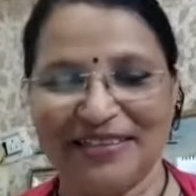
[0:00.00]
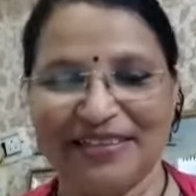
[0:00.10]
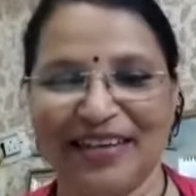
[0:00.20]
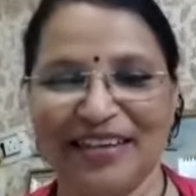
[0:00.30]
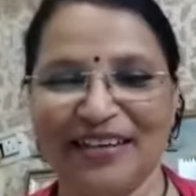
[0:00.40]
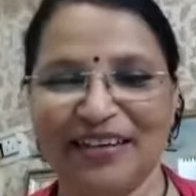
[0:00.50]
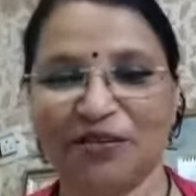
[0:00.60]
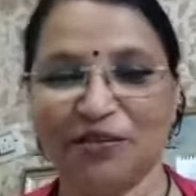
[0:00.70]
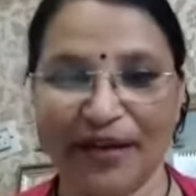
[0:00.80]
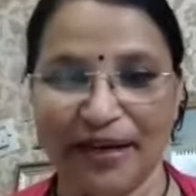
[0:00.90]
then
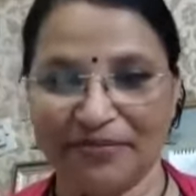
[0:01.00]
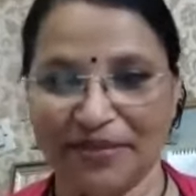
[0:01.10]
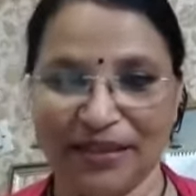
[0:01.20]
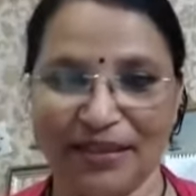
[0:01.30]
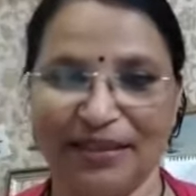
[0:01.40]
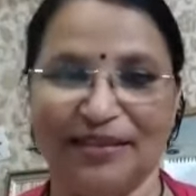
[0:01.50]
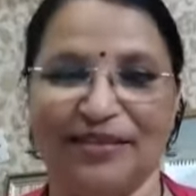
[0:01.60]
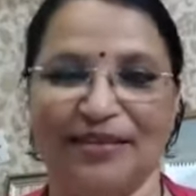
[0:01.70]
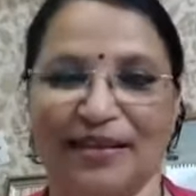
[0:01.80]
you have the